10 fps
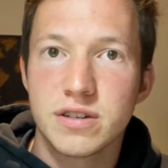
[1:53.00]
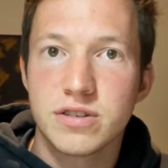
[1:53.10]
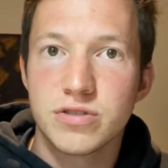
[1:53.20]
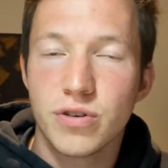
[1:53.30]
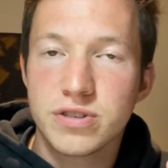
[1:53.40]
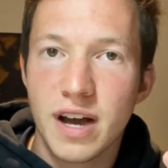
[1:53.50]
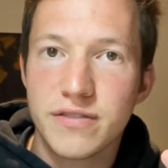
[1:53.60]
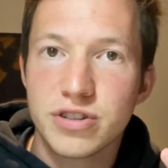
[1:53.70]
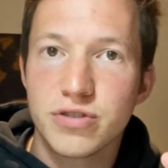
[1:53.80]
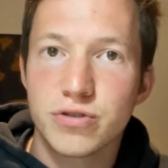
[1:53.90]
You also have
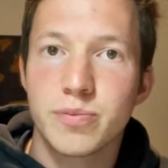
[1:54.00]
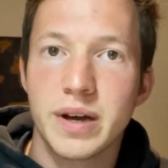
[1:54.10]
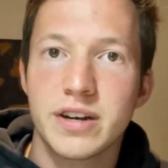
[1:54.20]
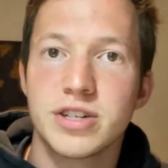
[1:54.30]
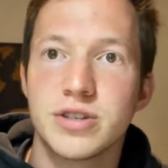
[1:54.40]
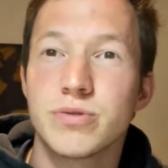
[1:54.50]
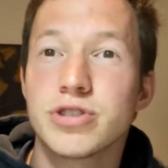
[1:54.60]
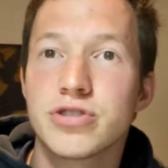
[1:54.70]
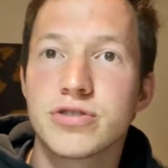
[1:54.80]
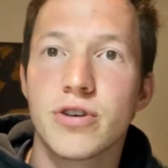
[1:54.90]
the group energy, which
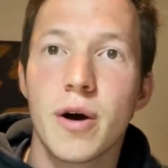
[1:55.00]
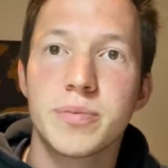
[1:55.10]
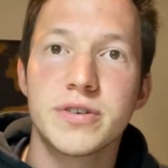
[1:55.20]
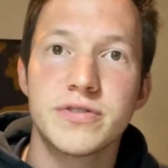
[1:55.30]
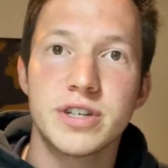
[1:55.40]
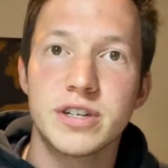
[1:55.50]
is so uplifting.